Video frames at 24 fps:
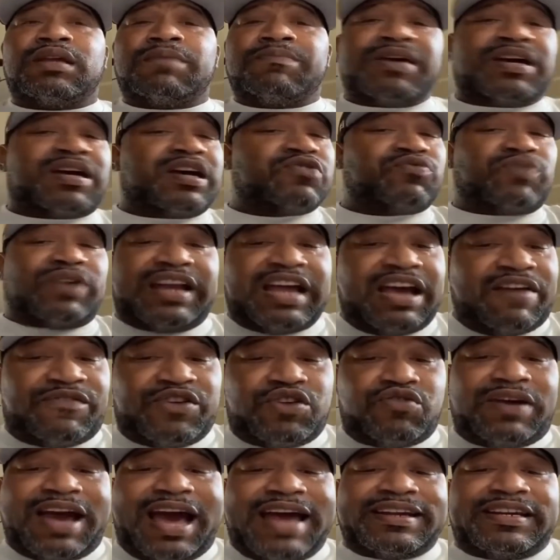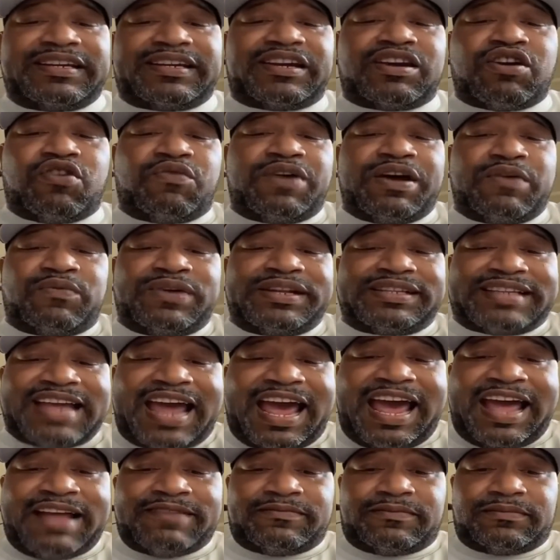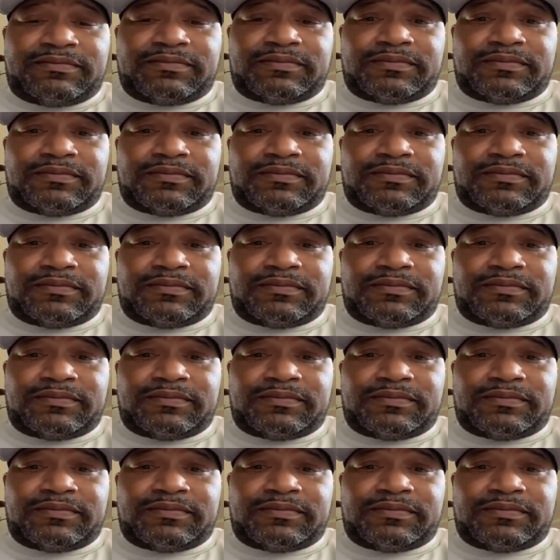Because whatever you got to deal with that,